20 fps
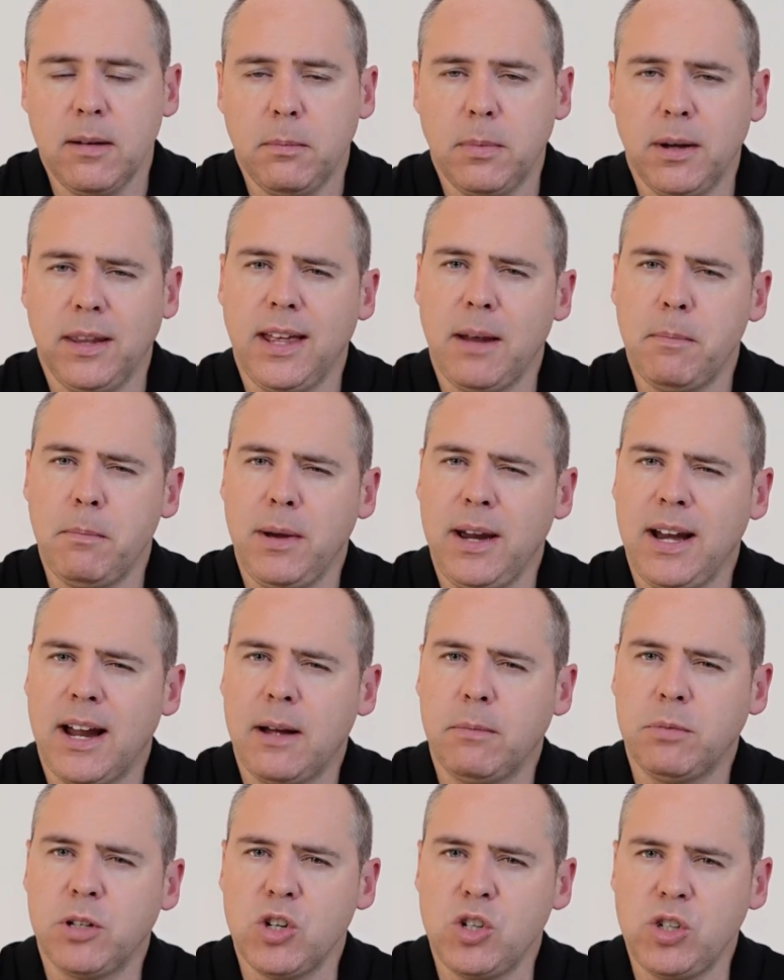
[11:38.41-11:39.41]
But then being
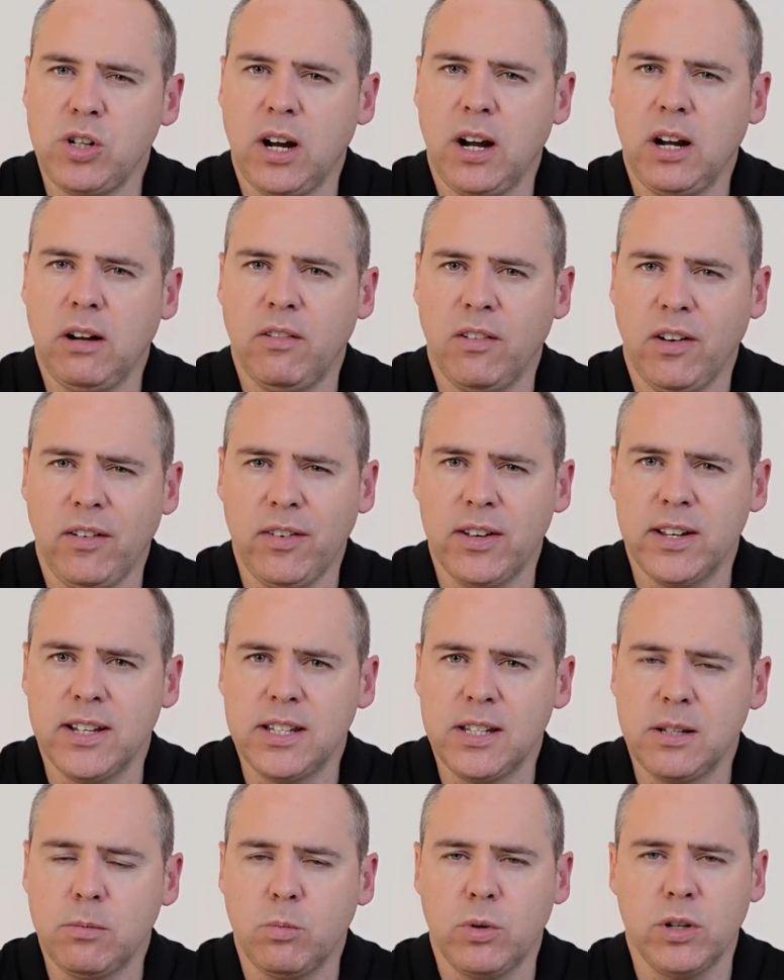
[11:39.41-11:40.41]
able to share it with
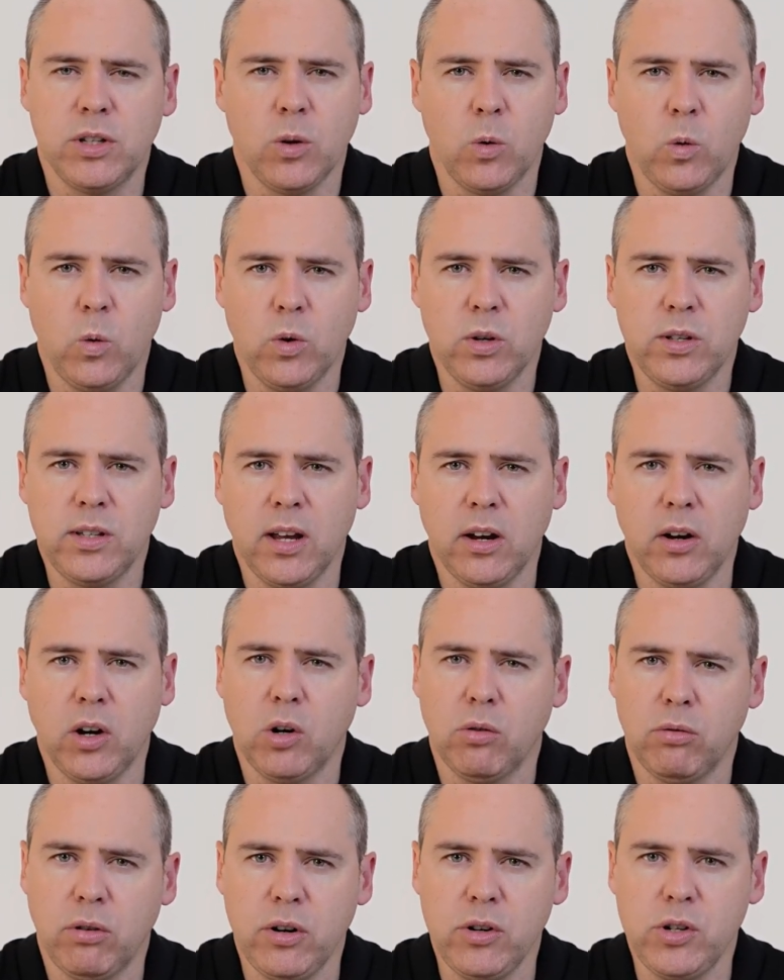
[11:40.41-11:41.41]
others was also
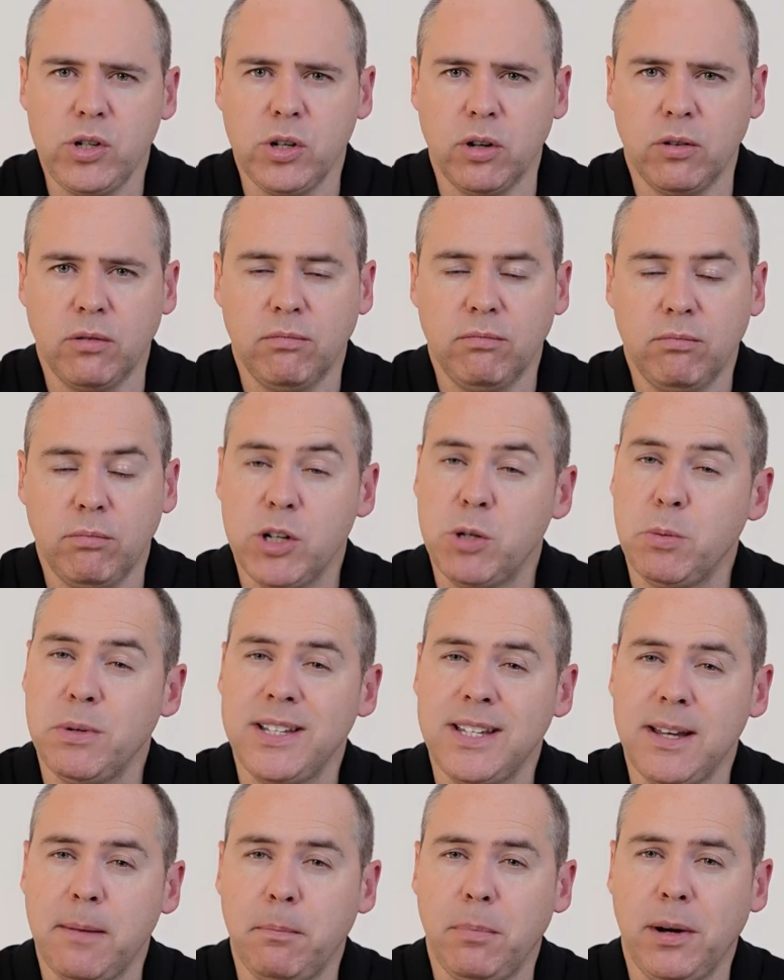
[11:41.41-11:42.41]
crucial, which we
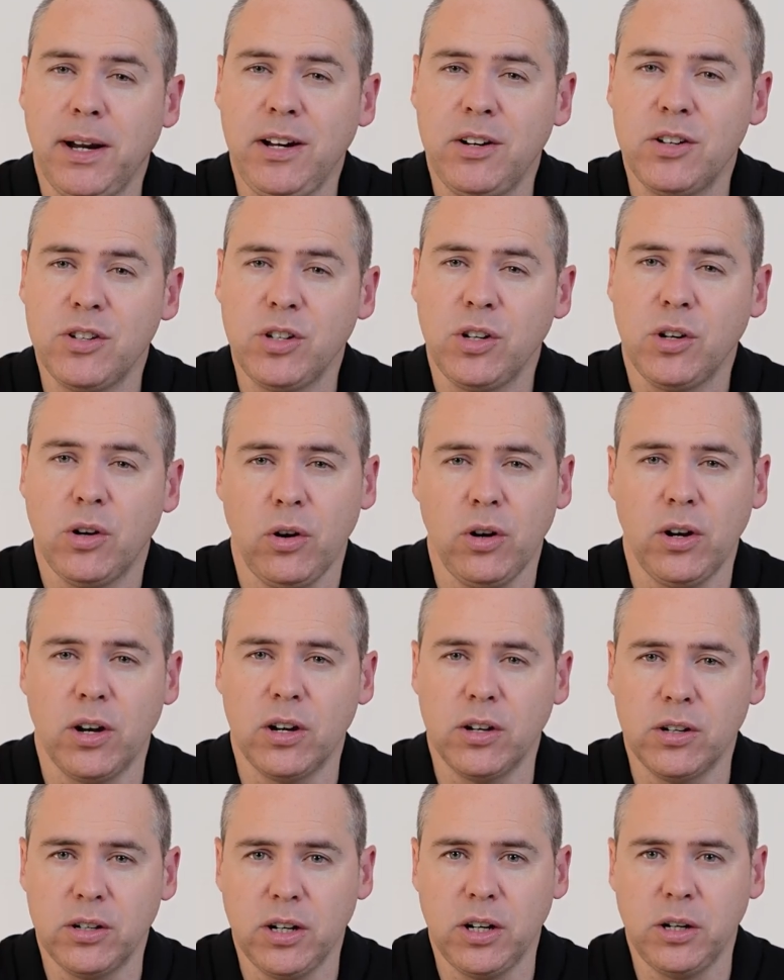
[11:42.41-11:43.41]
simply just
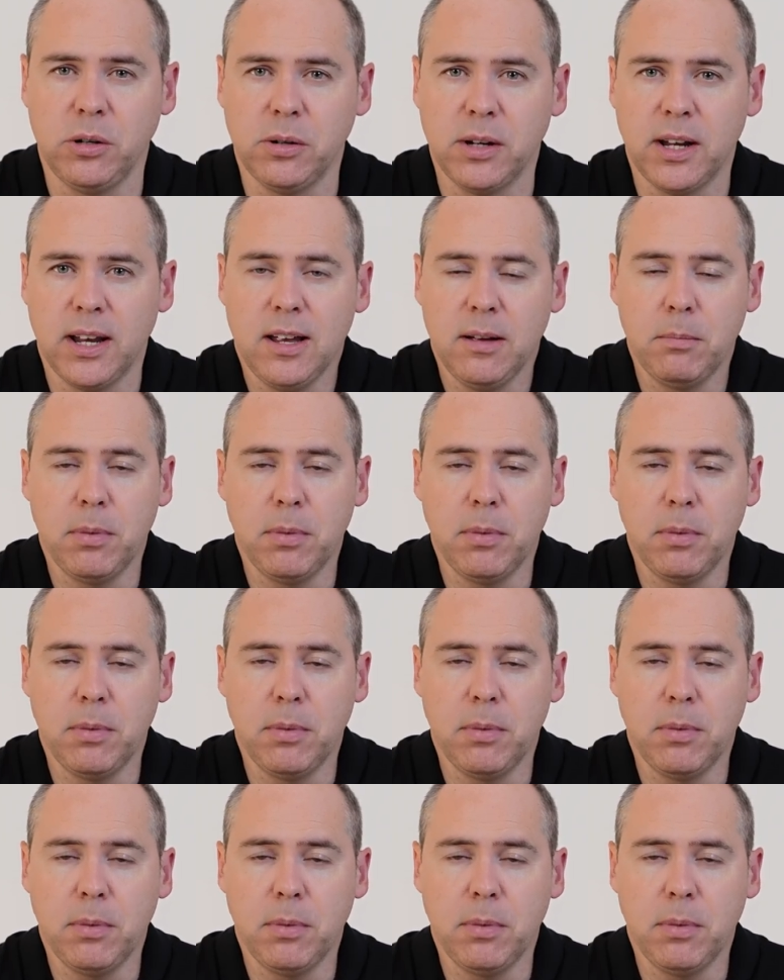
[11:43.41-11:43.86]
couldn't do.